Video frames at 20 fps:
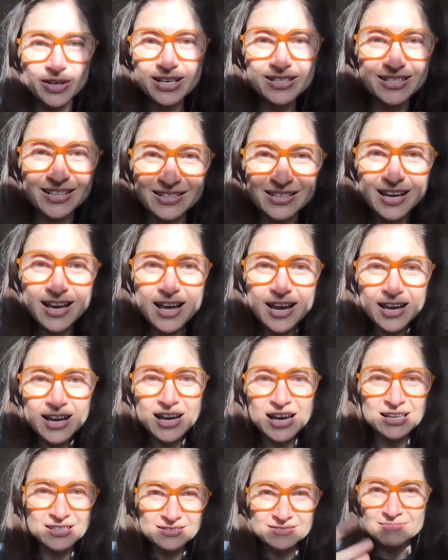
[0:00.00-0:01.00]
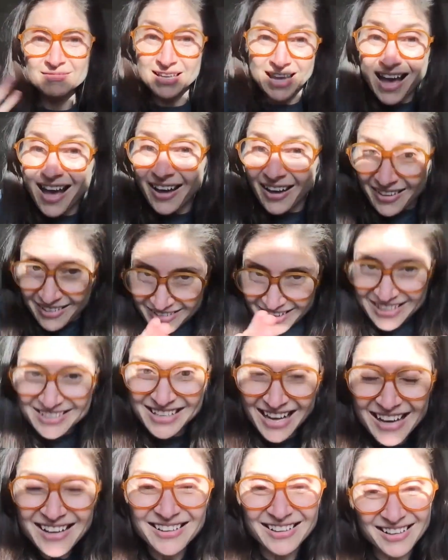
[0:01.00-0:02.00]
do this. And yeah,
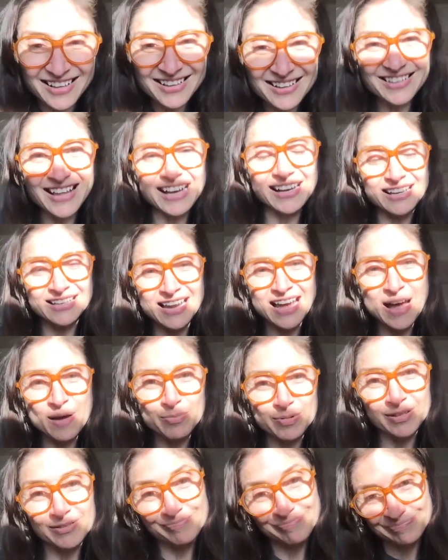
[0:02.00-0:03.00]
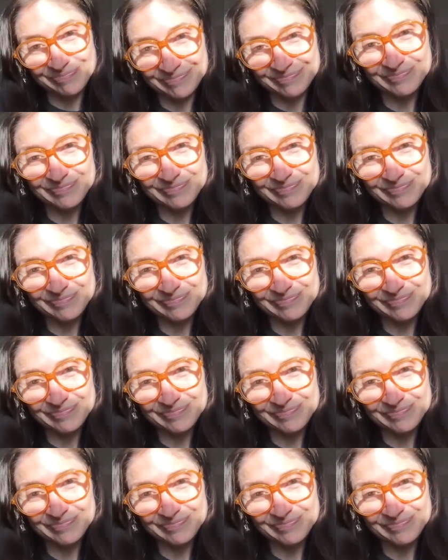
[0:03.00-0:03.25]
exactly. That can happen.